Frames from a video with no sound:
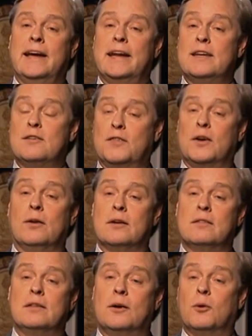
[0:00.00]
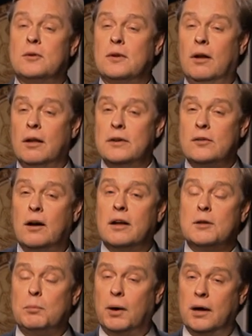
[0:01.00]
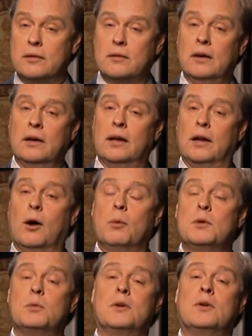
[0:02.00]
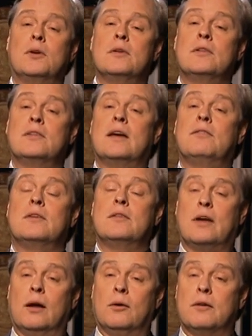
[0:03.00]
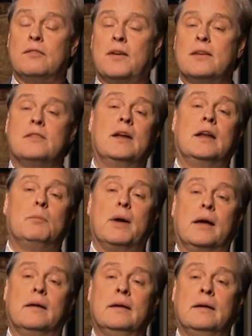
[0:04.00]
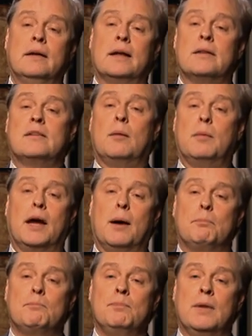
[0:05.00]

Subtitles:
And he's fearless. He goes to all these hot spots and always returns safe and sound. A fascinating man. That's coming up.